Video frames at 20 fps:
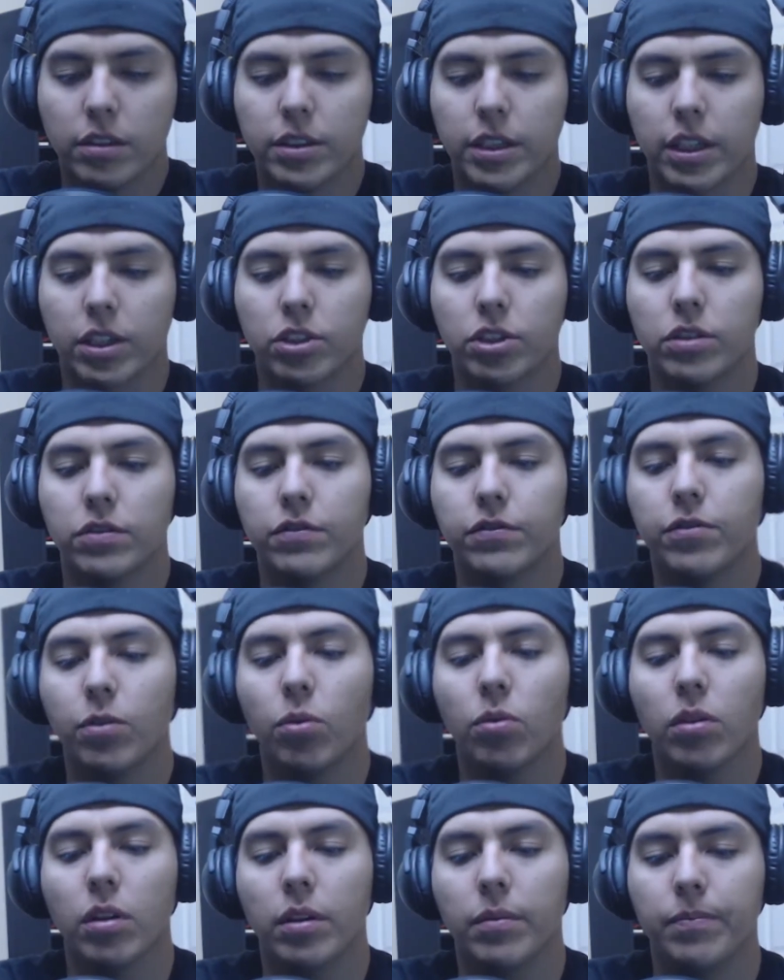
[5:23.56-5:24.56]
Section
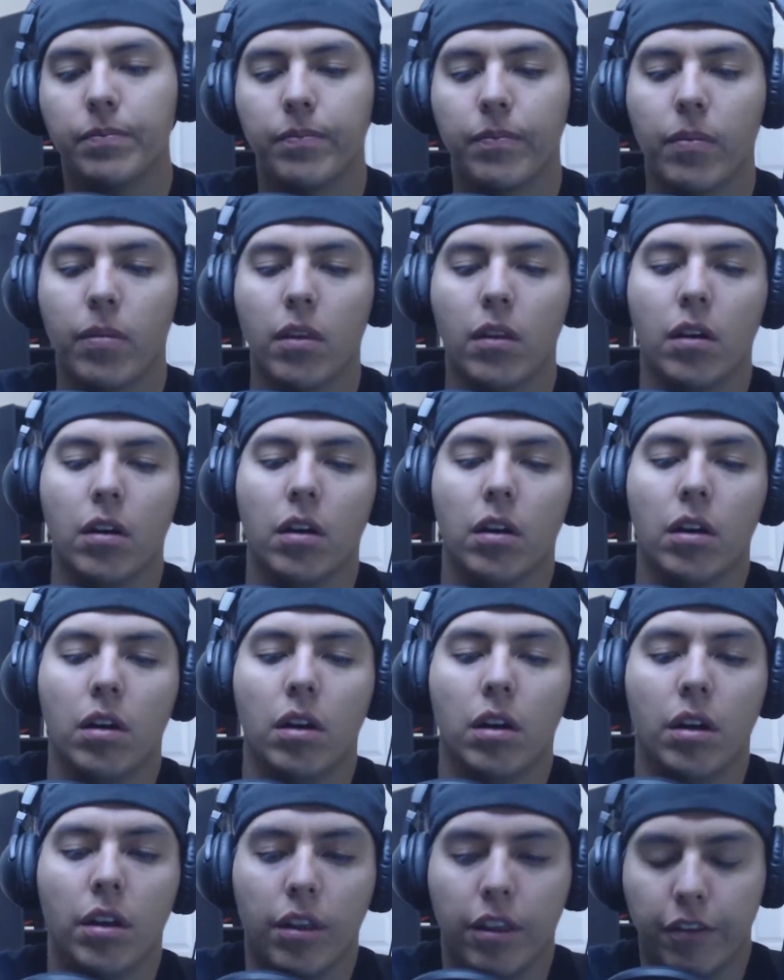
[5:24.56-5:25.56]
4.
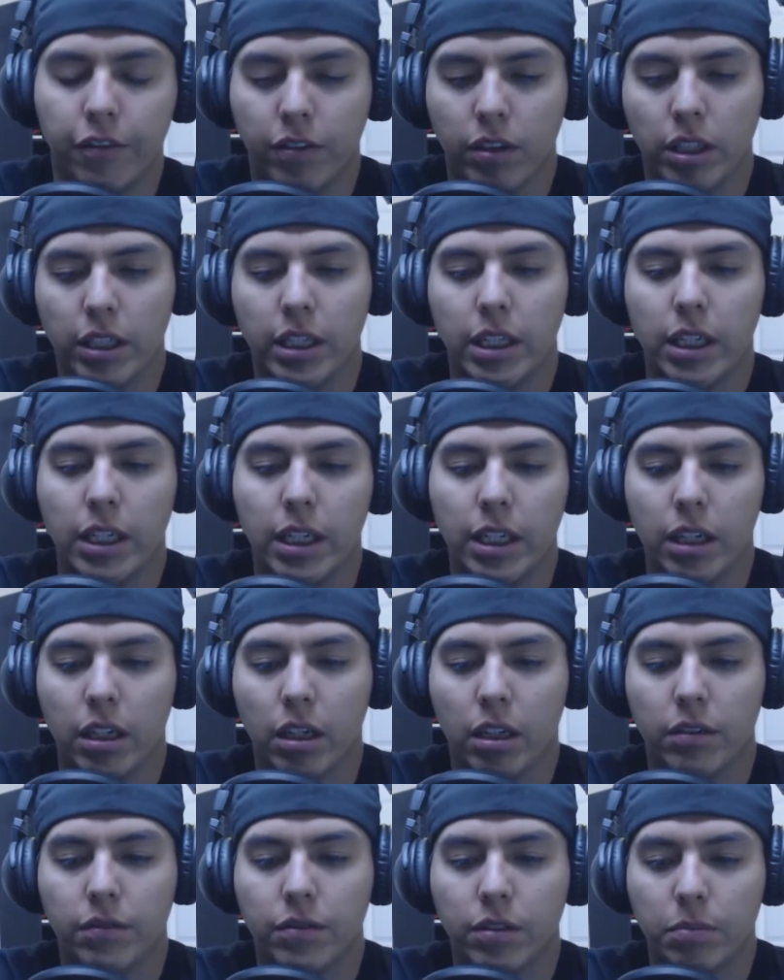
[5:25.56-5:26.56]
The
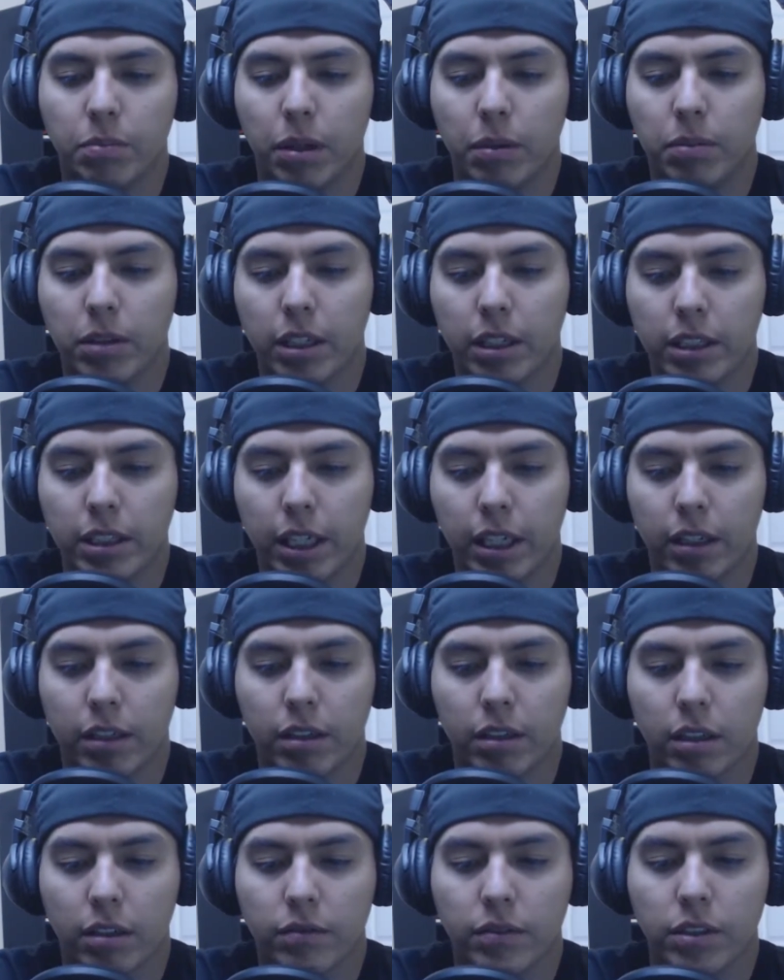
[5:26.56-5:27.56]
validity of the public
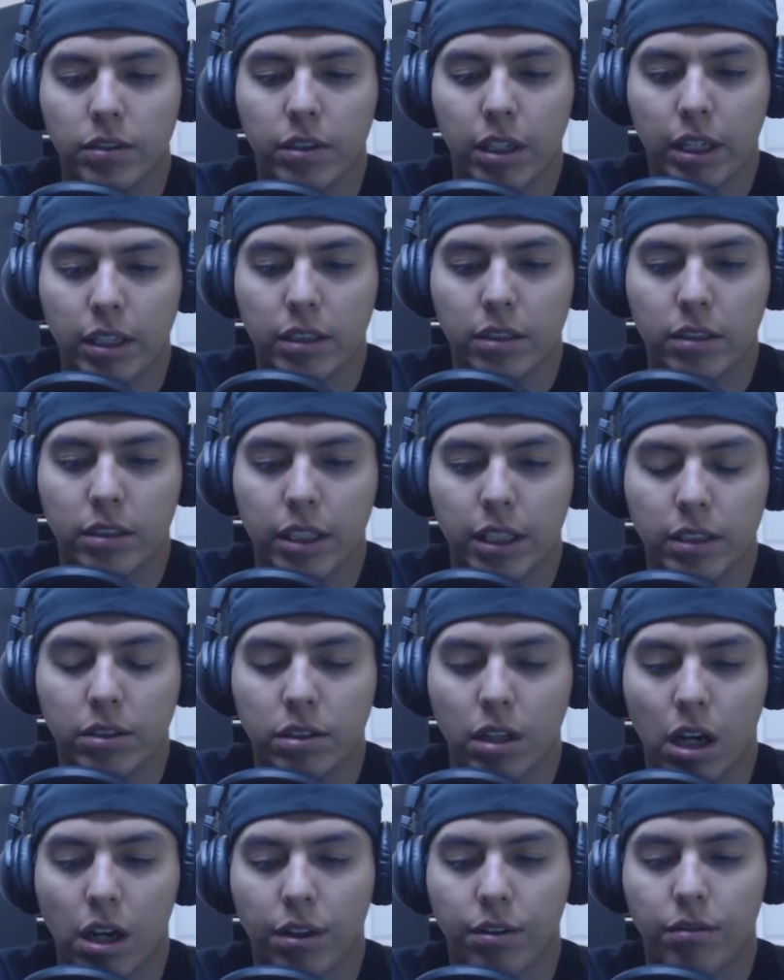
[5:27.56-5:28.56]
debt of the United
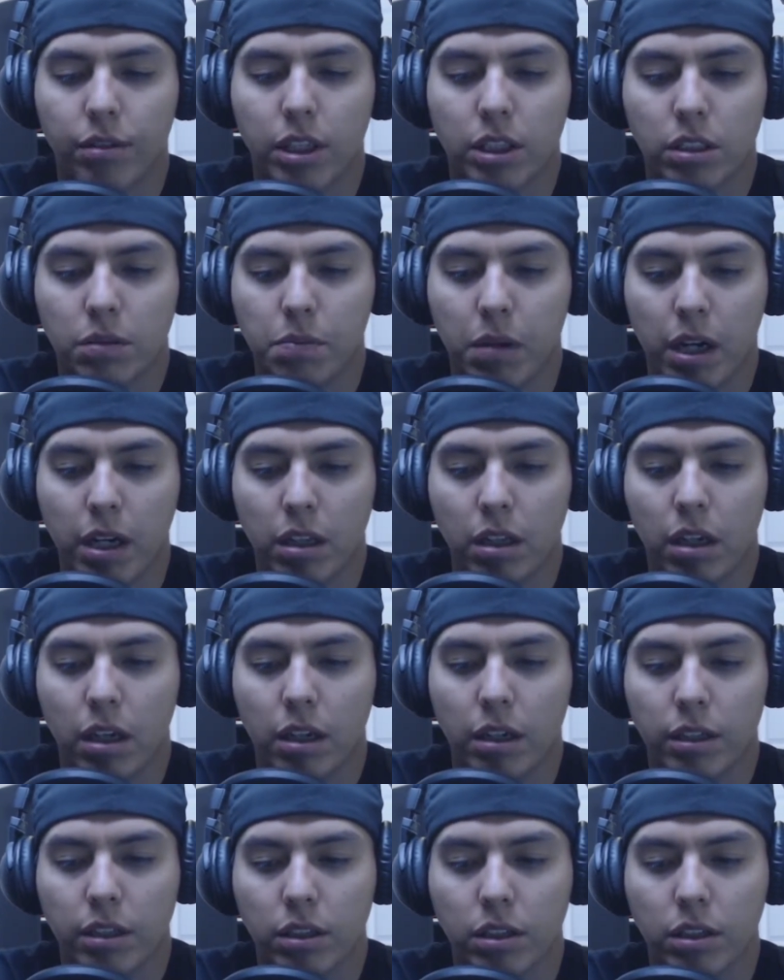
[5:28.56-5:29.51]
States authorized by law,